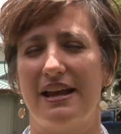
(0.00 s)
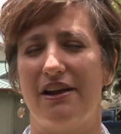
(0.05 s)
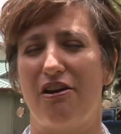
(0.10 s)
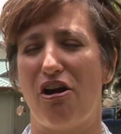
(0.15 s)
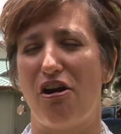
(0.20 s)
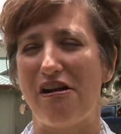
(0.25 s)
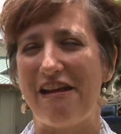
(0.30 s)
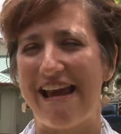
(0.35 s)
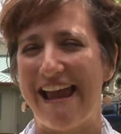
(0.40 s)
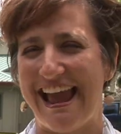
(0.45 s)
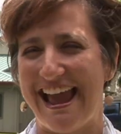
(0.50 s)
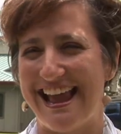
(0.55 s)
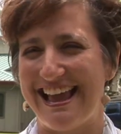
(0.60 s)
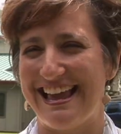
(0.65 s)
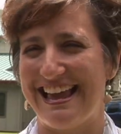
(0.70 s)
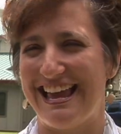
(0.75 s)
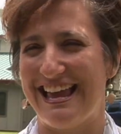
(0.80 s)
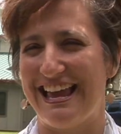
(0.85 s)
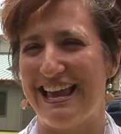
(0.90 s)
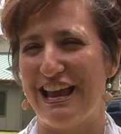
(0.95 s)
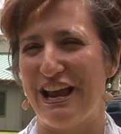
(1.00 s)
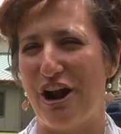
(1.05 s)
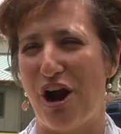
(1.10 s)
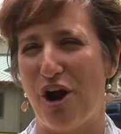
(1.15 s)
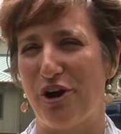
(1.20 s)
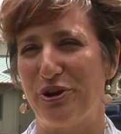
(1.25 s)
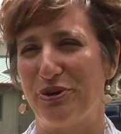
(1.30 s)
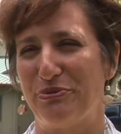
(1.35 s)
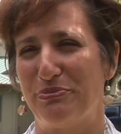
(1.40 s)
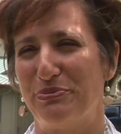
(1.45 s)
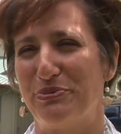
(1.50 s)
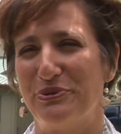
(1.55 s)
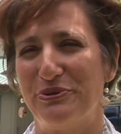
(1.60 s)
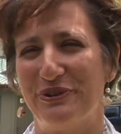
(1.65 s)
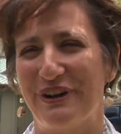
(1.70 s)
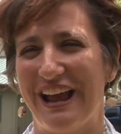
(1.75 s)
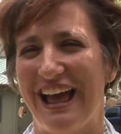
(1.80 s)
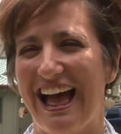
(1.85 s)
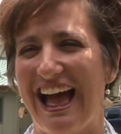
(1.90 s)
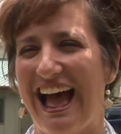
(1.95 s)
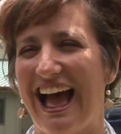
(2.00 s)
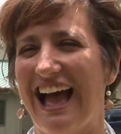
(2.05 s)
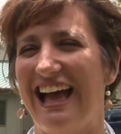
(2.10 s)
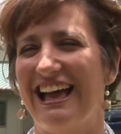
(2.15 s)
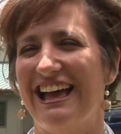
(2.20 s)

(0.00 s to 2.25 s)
and our keiki and our kupuna,